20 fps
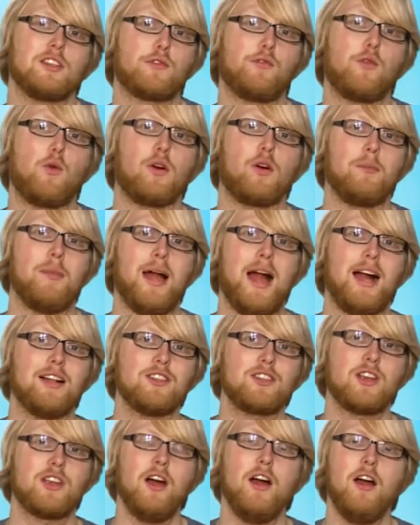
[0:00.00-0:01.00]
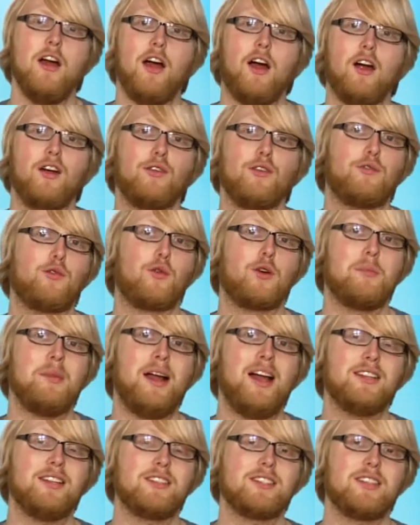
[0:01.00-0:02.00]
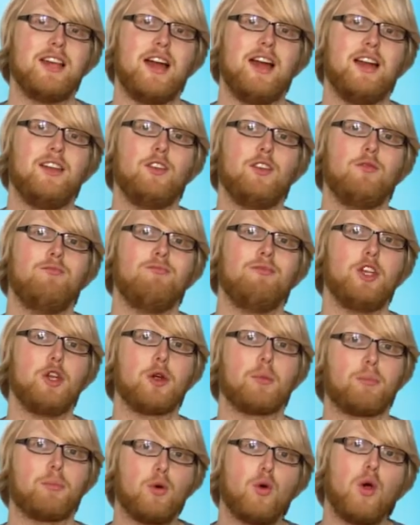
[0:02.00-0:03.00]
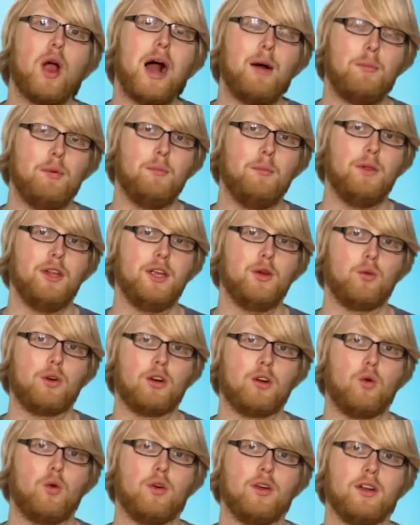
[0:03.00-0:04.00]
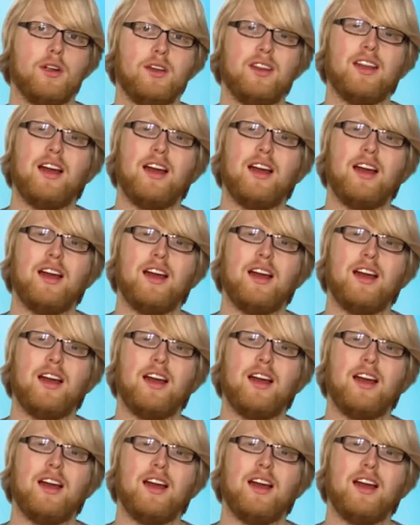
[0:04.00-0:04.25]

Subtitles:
formats are the formats that you're probably recording.